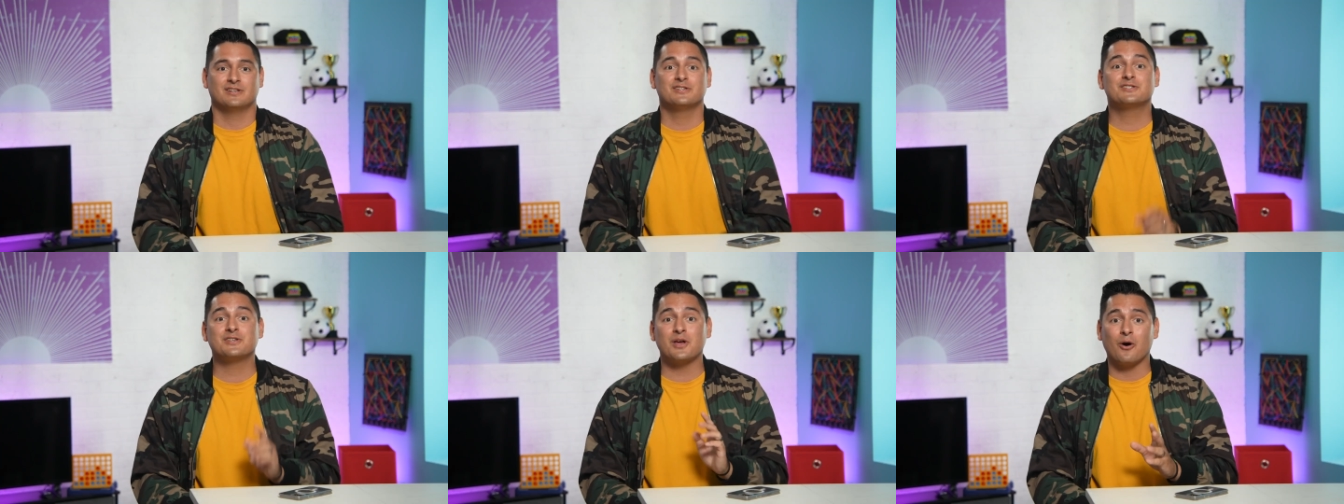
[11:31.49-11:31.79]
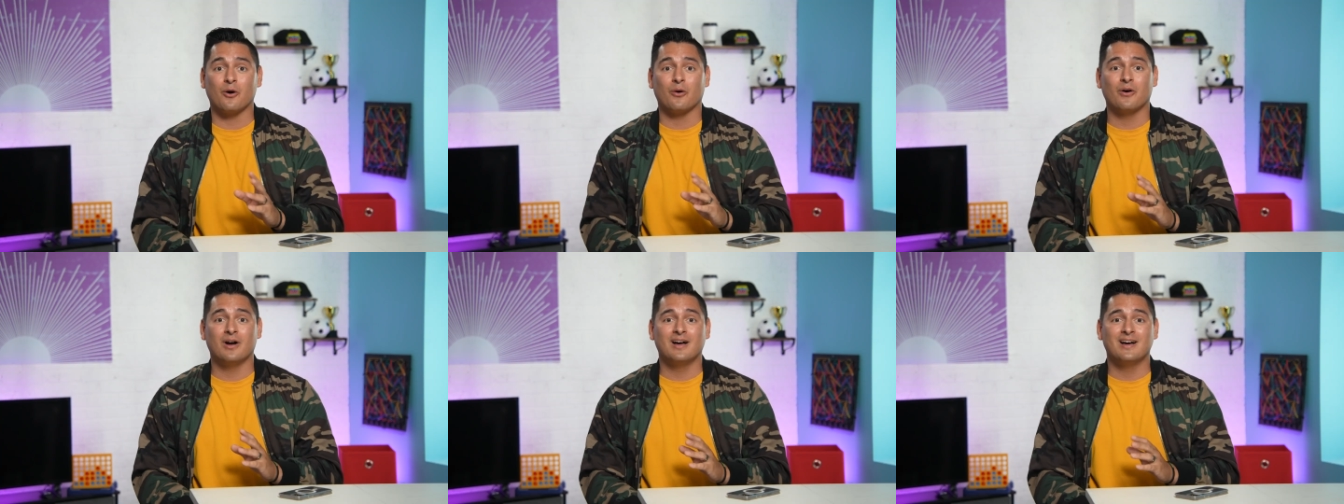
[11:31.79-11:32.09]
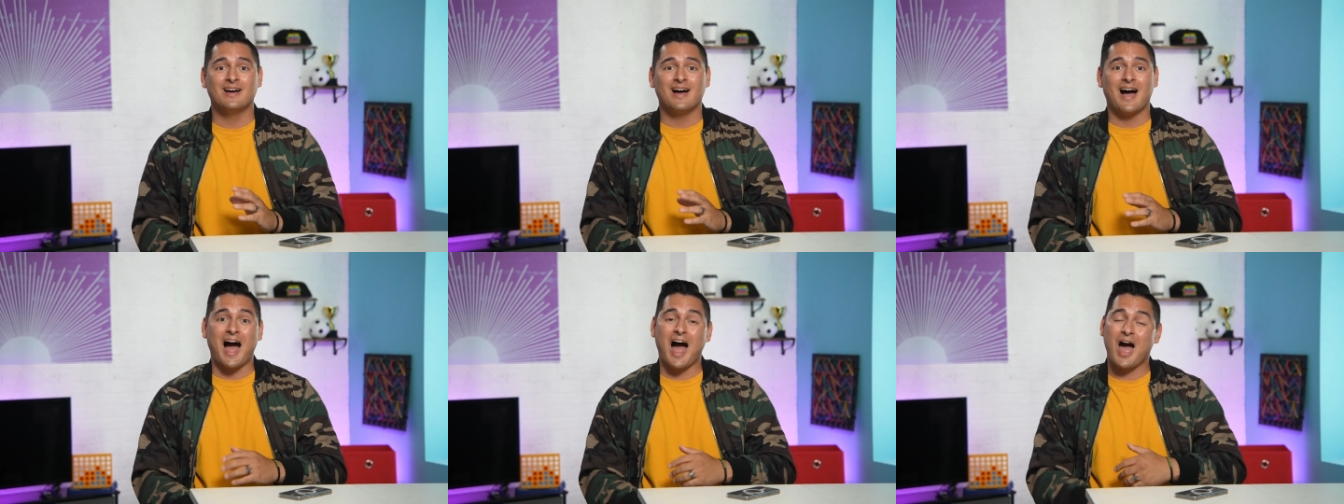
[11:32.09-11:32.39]
So,
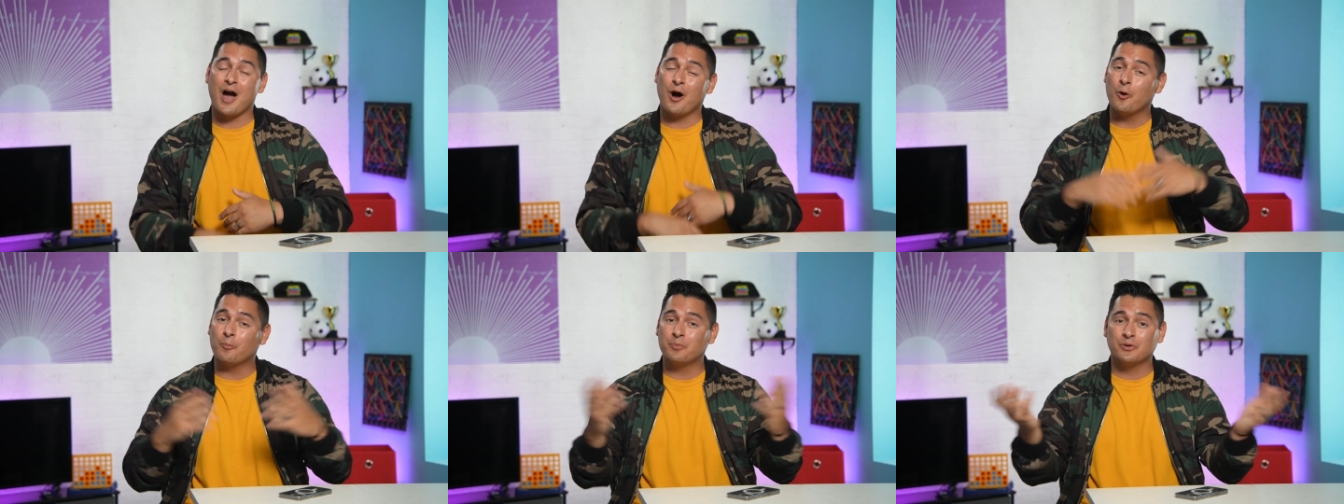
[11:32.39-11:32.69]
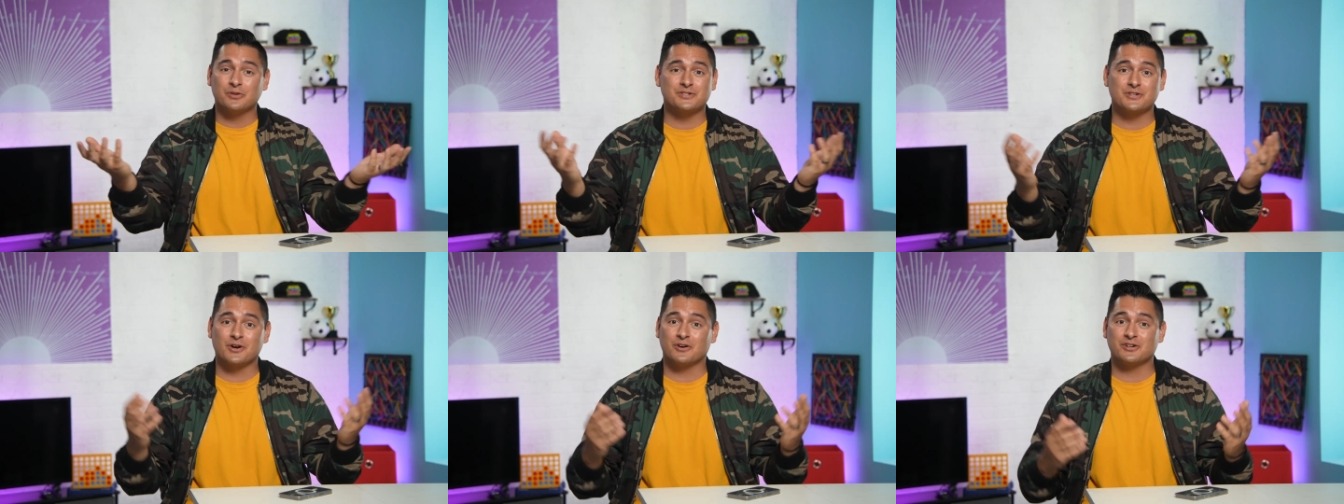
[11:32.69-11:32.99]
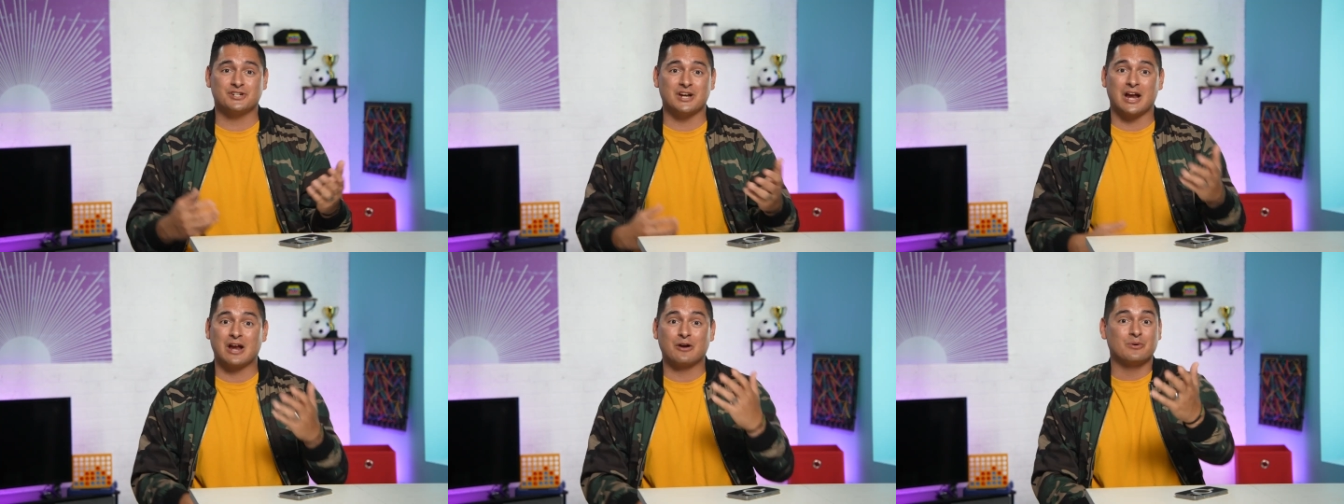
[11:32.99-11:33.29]
I hope you'll
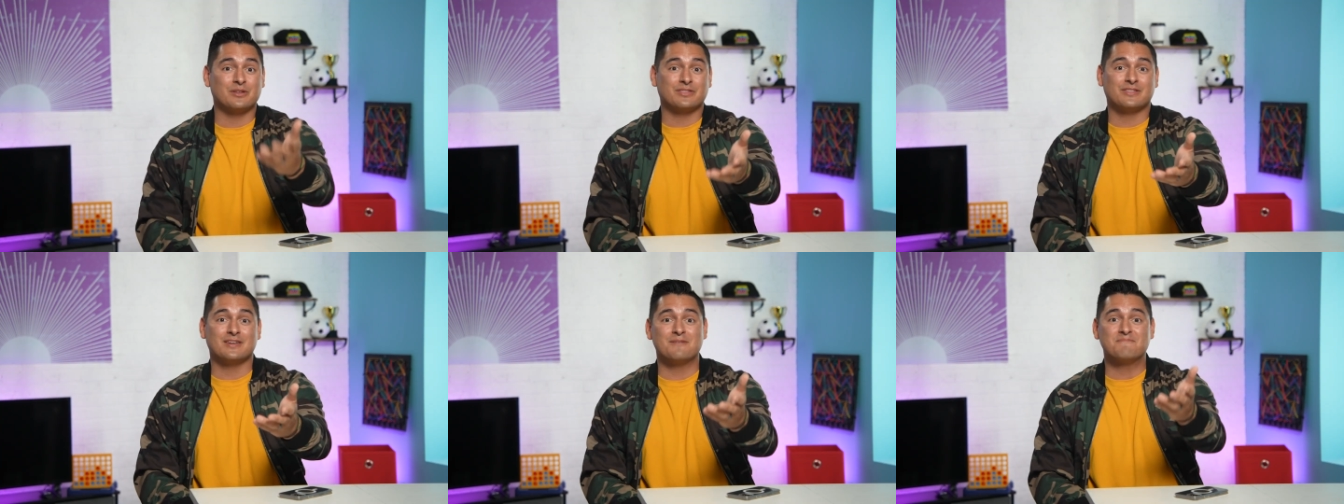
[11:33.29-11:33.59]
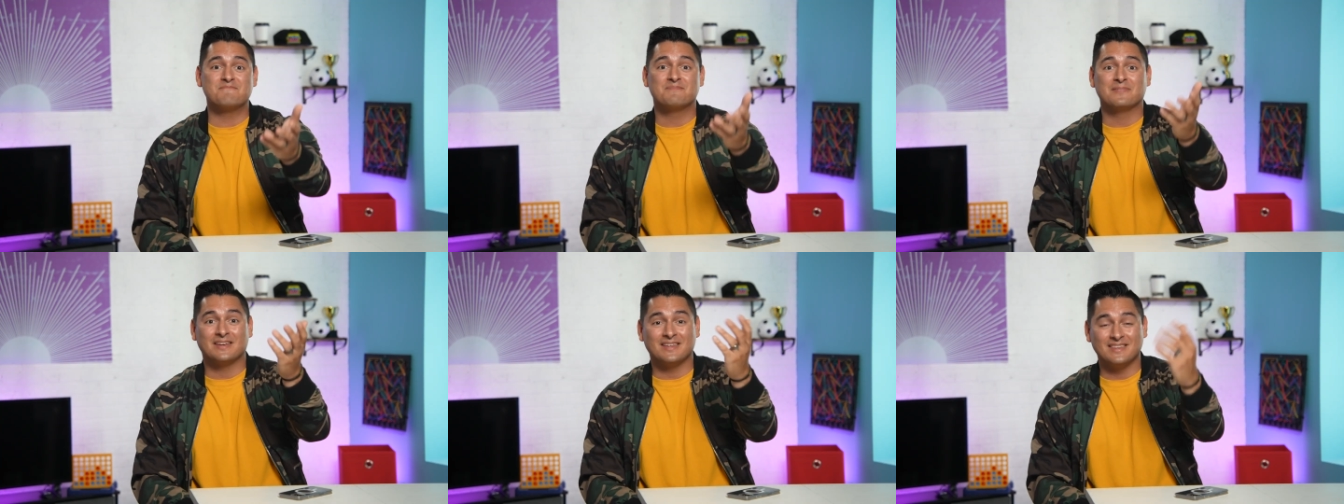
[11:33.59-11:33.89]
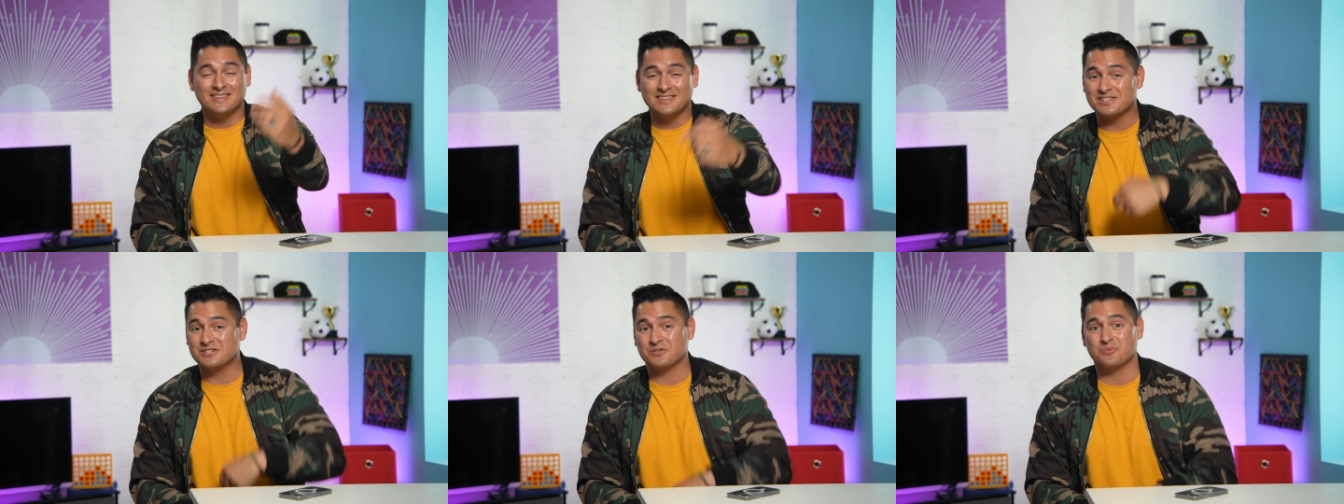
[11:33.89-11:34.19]
start sharing with them
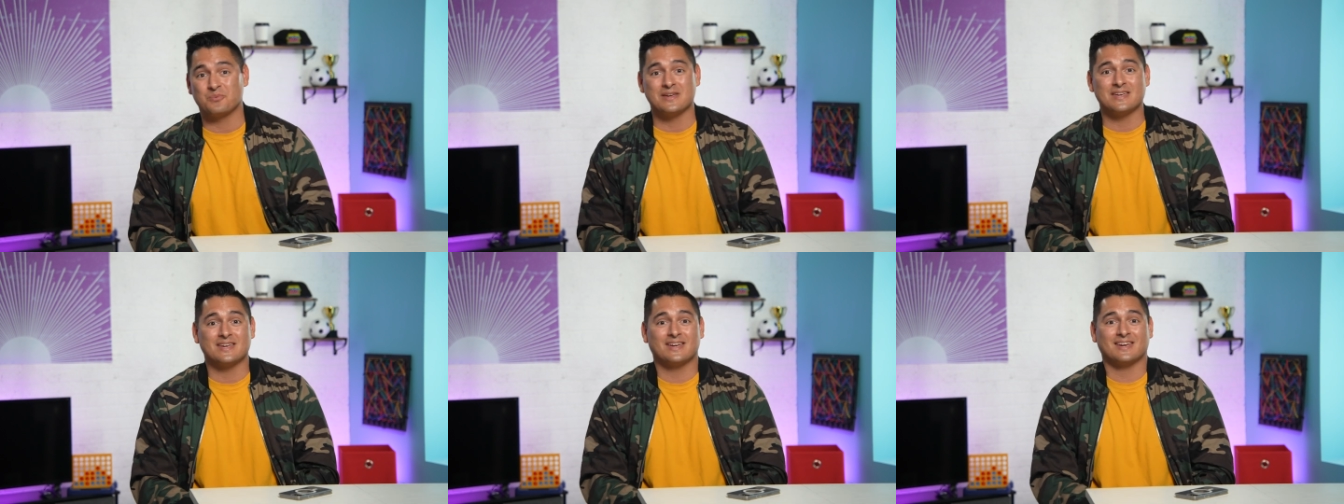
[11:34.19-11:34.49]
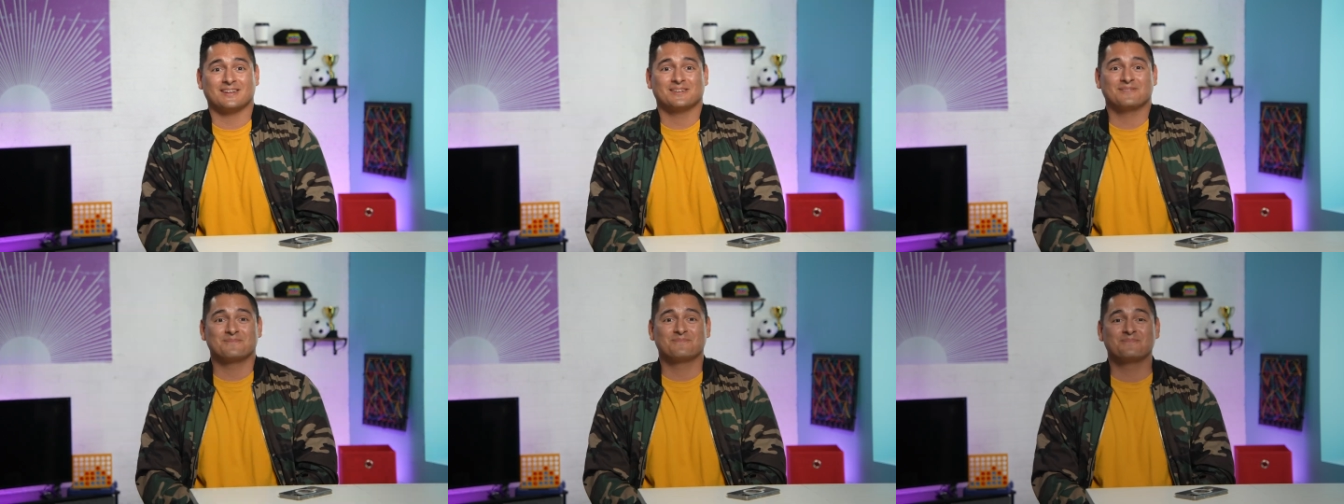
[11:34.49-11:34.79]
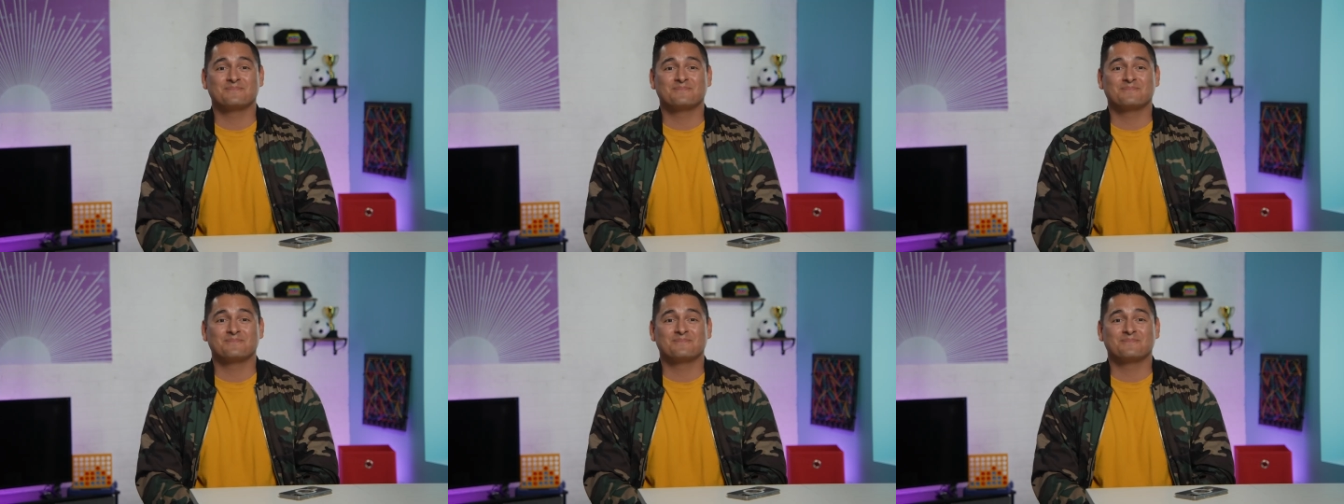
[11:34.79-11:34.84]
this week.